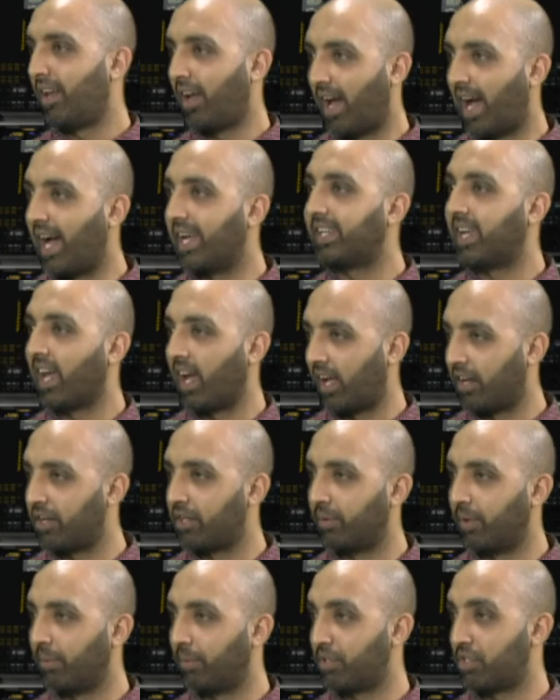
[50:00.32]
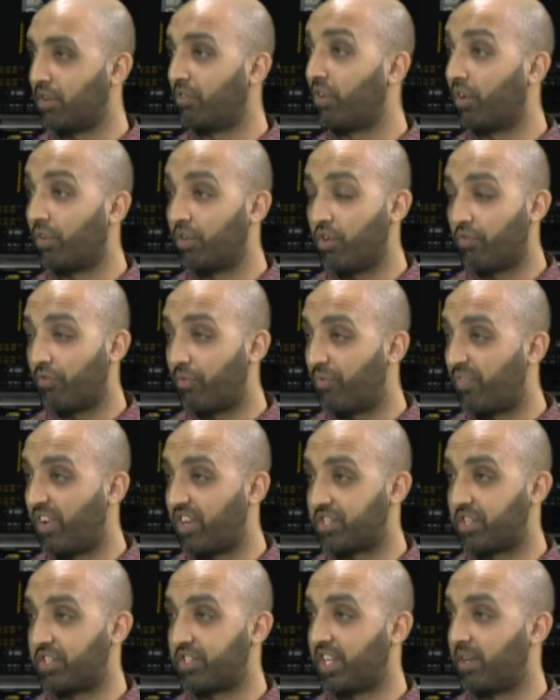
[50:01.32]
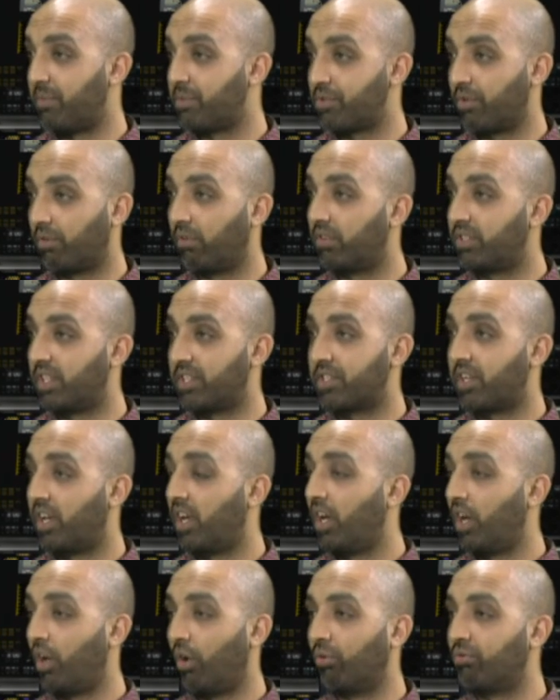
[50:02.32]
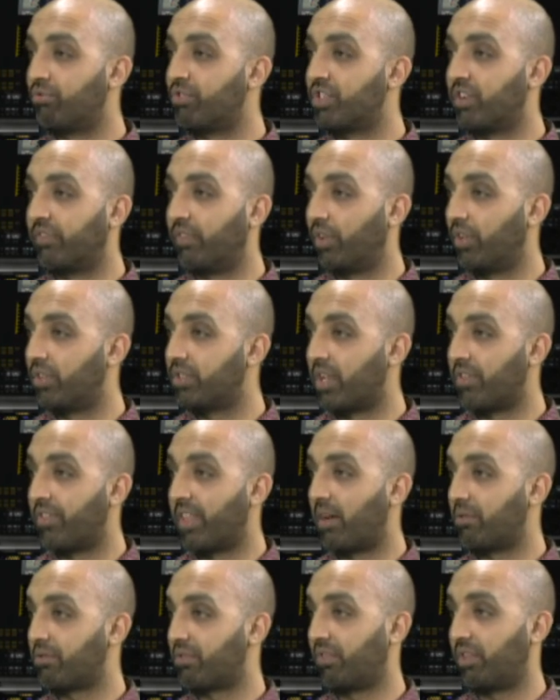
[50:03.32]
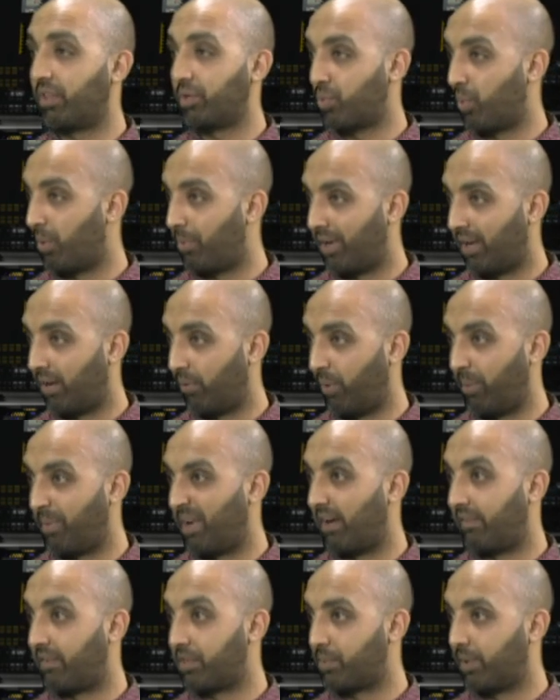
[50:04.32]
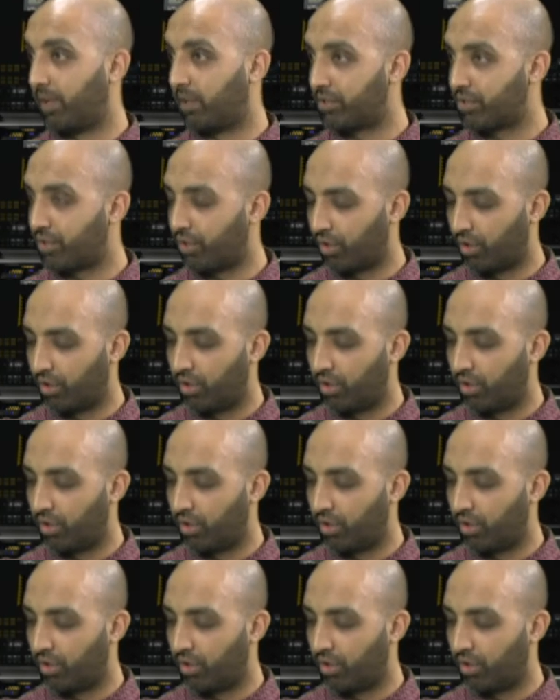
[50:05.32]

I can't do it, because you've faced the same struggles as hundreds of others and thousands of others women have as well. So